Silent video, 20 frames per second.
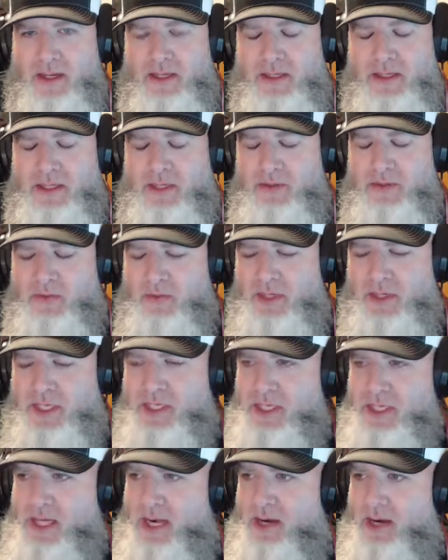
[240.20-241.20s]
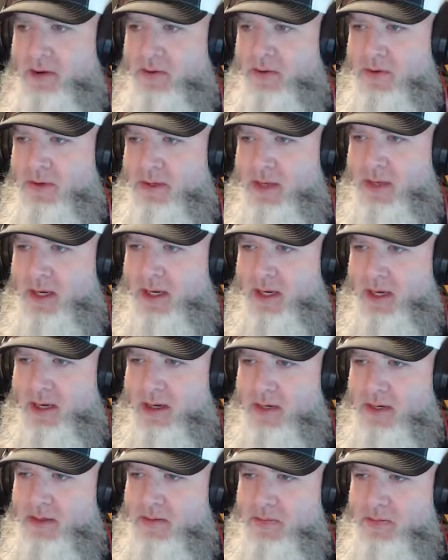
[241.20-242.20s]
to reach out
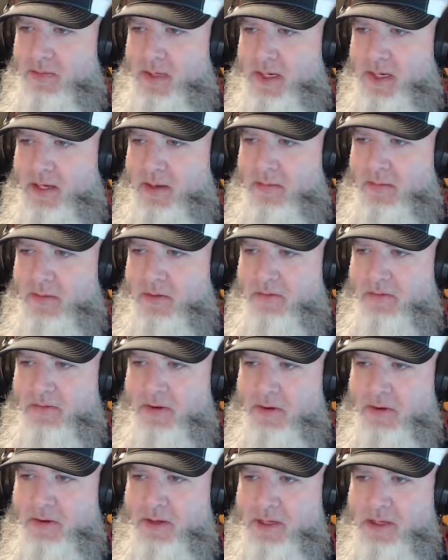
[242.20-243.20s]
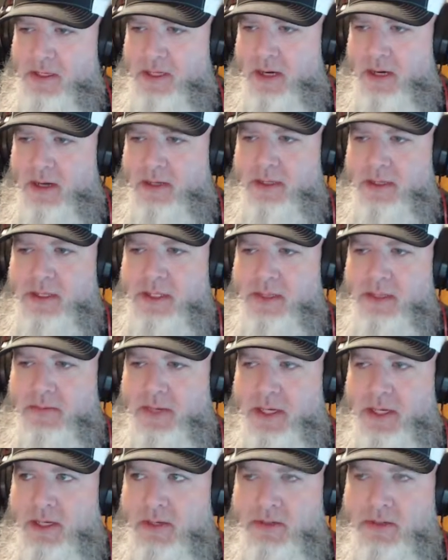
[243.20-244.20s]
and pick up the phone and talk to
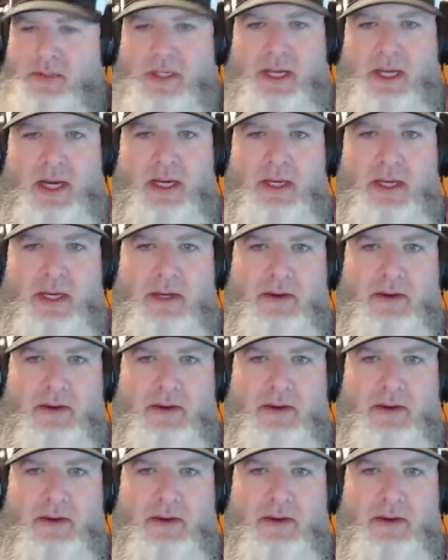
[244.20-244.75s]
somebody who's not here